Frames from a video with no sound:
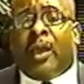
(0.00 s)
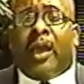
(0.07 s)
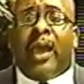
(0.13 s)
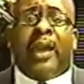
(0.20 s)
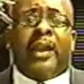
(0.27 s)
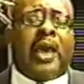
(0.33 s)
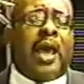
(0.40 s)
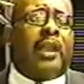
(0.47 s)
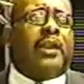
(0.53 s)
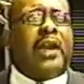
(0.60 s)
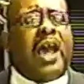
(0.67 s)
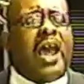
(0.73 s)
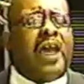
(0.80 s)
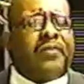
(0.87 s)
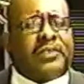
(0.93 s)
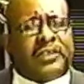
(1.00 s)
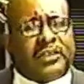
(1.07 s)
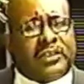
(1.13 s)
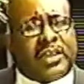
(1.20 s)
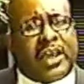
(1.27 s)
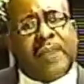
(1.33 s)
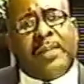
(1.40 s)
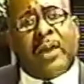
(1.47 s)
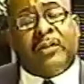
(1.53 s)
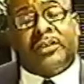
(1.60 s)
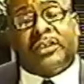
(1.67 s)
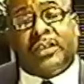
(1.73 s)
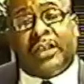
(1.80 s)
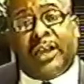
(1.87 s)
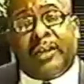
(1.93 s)
And Allen Iverson came out and
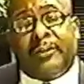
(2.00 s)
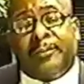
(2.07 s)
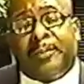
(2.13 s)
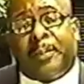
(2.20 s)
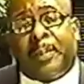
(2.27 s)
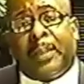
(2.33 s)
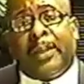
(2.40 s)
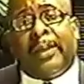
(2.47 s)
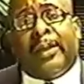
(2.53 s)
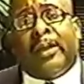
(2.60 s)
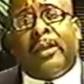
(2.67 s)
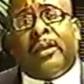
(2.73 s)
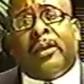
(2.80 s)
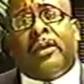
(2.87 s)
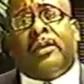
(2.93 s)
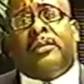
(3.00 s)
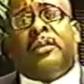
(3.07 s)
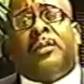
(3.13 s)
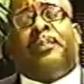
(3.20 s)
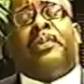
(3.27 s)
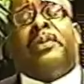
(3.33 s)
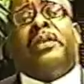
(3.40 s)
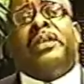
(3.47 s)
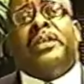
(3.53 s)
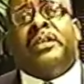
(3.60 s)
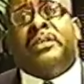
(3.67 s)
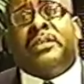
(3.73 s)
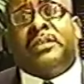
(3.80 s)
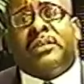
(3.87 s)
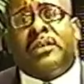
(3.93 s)
said, the
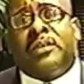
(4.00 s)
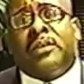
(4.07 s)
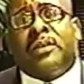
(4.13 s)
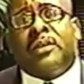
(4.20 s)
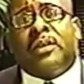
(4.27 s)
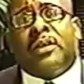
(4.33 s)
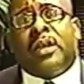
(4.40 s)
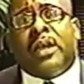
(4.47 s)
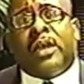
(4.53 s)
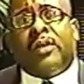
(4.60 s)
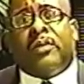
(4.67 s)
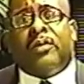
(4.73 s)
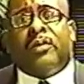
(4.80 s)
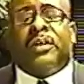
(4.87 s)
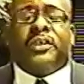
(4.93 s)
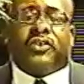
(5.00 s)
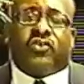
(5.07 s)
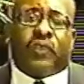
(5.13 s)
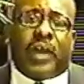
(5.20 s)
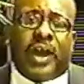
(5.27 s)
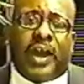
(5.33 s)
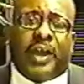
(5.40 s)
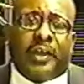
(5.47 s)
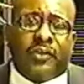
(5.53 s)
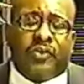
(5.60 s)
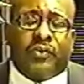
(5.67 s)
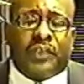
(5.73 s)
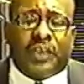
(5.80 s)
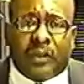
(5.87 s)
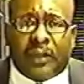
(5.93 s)
police is trying to
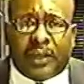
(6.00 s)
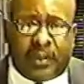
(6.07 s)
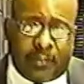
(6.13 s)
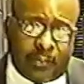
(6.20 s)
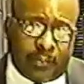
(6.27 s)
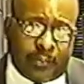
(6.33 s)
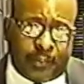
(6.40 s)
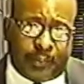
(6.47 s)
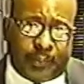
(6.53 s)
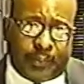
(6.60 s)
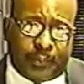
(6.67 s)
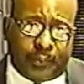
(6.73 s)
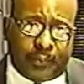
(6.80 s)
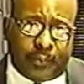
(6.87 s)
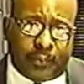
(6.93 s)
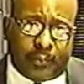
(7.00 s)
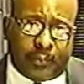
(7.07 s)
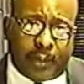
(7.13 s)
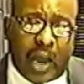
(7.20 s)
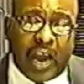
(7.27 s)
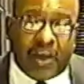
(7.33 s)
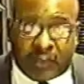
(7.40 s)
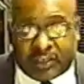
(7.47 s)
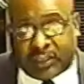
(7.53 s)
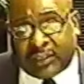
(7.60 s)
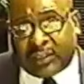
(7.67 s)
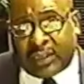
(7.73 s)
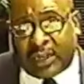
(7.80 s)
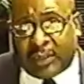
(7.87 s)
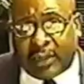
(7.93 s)
kill him. Iverson
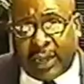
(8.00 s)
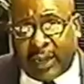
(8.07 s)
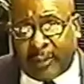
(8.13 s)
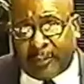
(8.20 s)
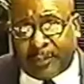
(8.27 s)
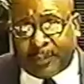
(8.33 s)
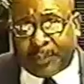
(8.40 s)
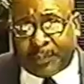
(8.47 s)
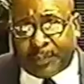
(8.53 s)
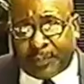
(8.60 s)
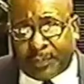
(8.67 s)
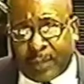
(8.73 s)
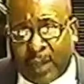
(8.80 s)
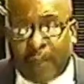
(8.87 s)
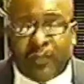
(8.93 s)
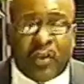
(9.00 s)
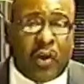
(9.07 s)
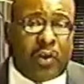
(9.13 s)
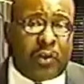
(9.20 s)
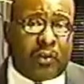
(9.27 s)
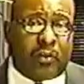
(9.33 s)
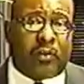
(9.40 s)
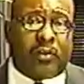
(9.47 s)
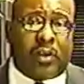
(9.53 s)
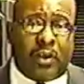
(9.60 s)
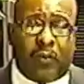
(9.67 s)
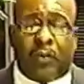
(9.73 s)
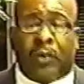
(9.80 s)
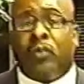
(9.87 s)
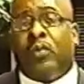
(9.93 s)
said that. I have the article,
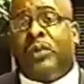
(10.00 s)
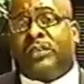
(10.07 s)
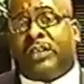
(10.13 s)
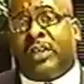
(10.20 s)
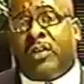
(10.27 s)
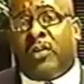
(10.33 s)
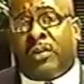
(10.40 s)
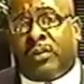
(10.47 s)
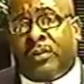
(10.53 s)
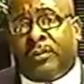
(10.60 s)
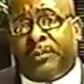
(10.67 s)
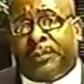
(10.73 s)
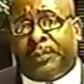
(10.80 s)
anyone who wants that article.